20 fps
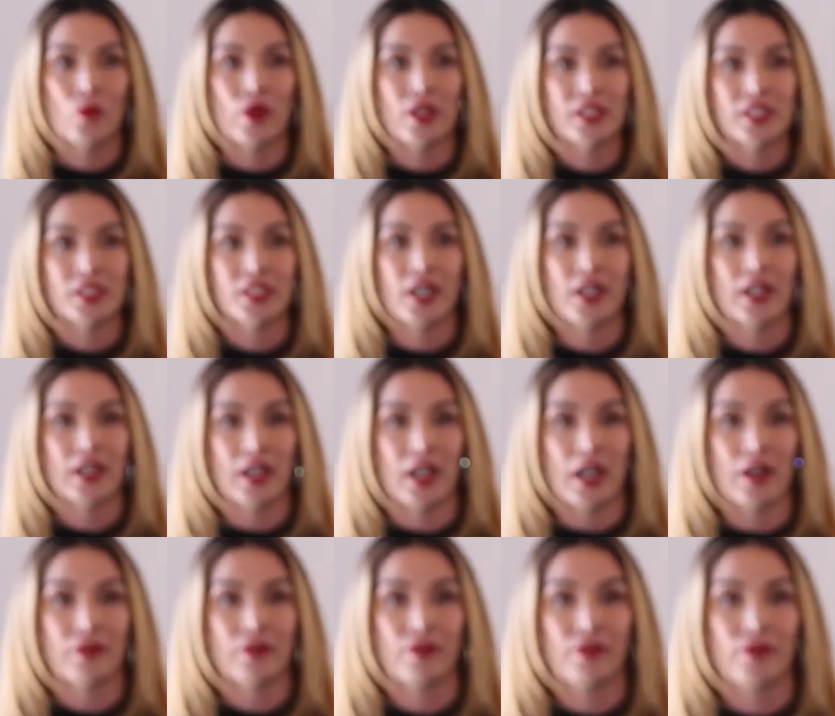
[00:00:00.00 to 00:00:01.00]
We started
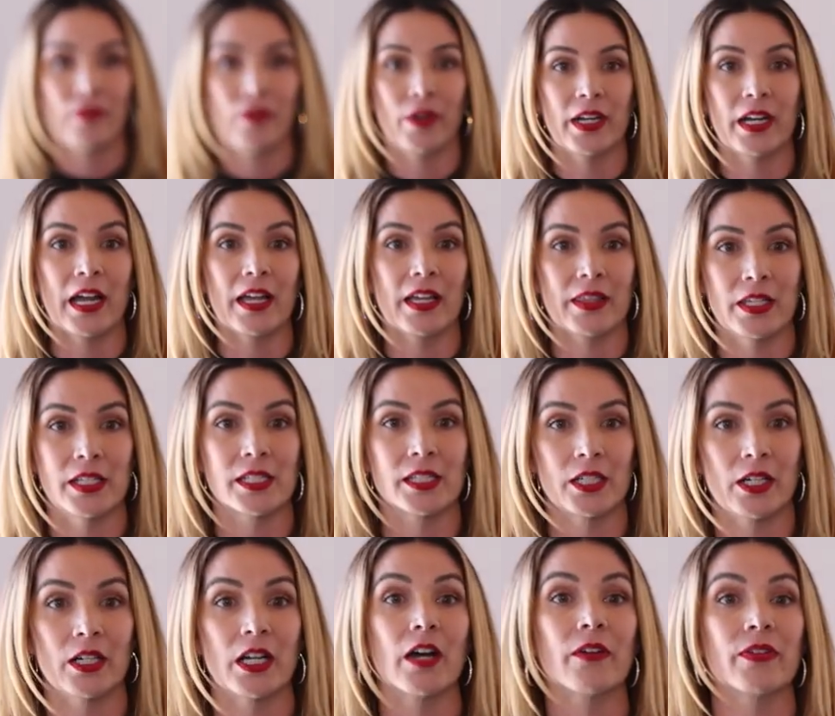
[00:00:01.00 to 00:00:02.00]
off with this
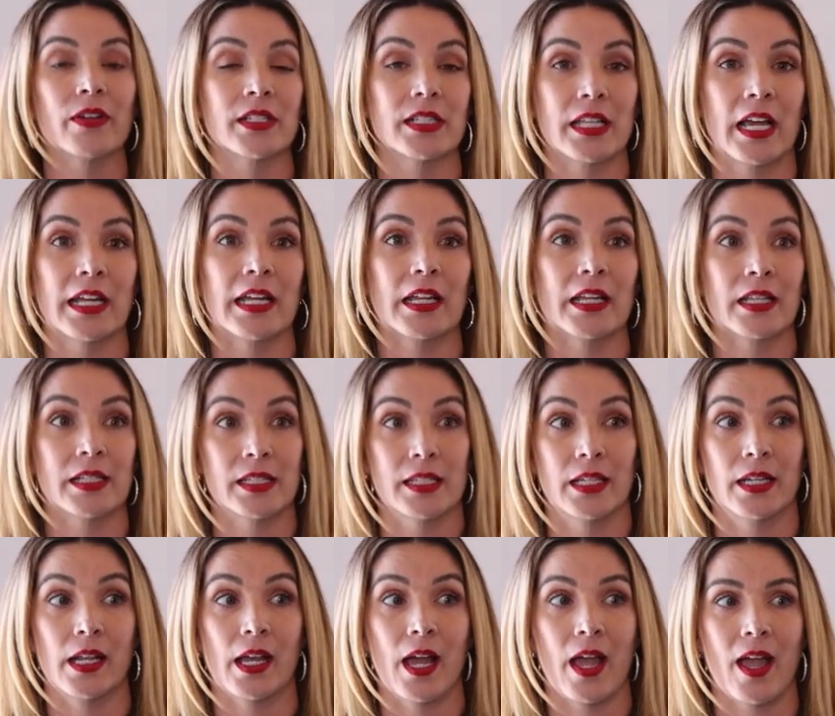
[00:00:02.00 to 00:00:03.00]
started off
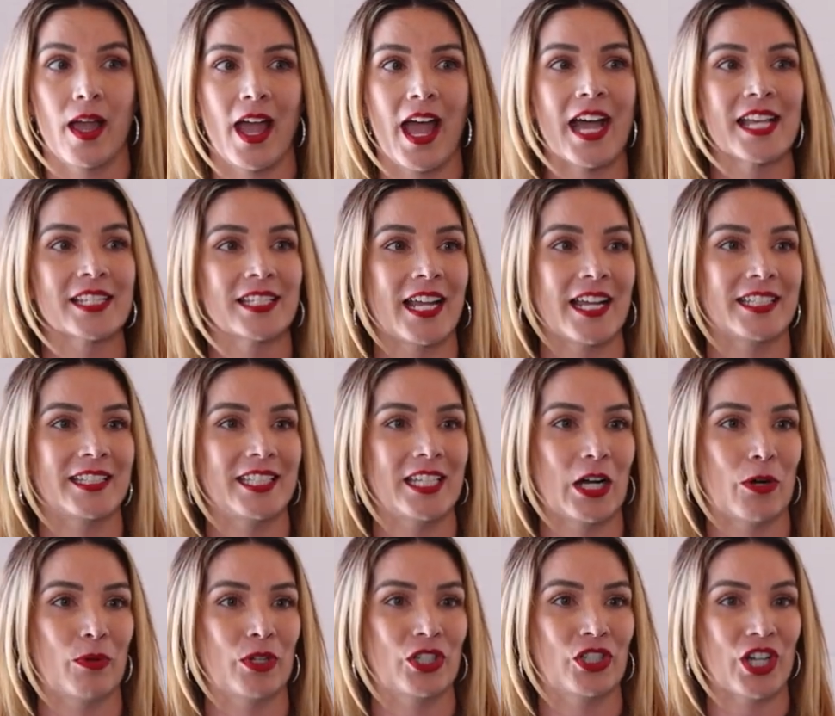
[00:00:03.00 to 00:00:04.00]
as an
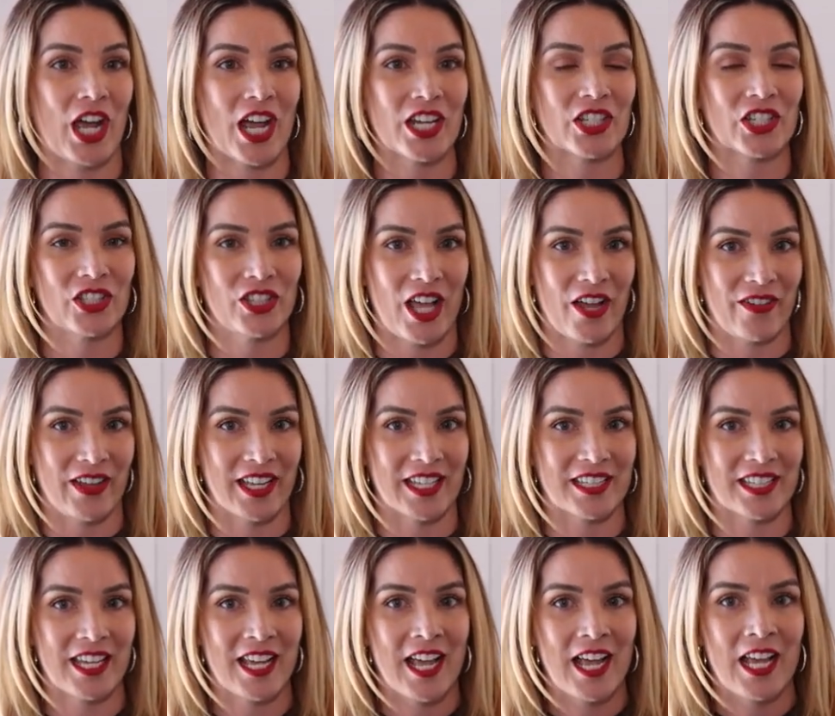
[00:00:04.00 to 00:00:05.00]
idea with Josh
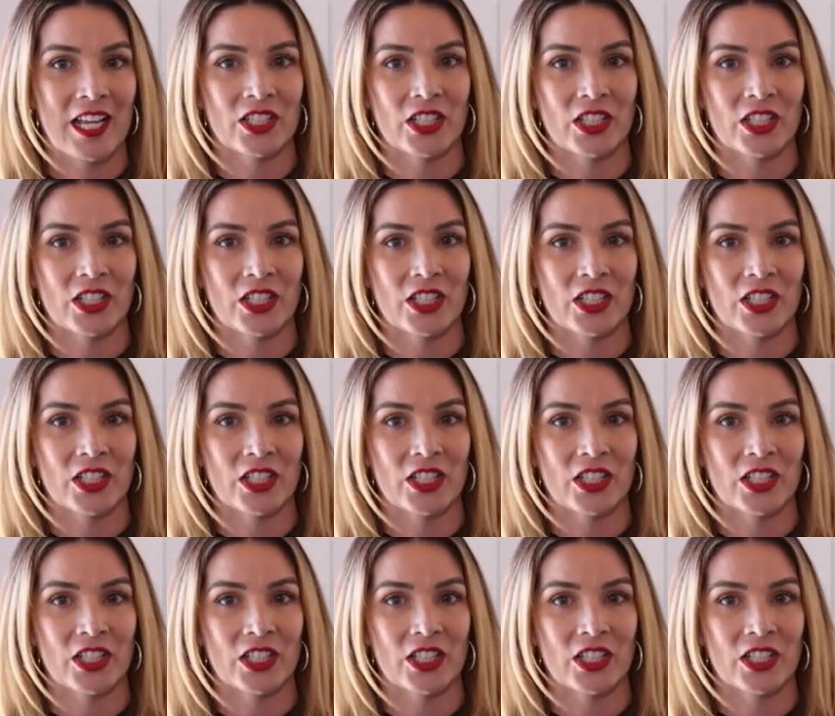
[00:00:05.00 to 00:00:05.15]
Levitt.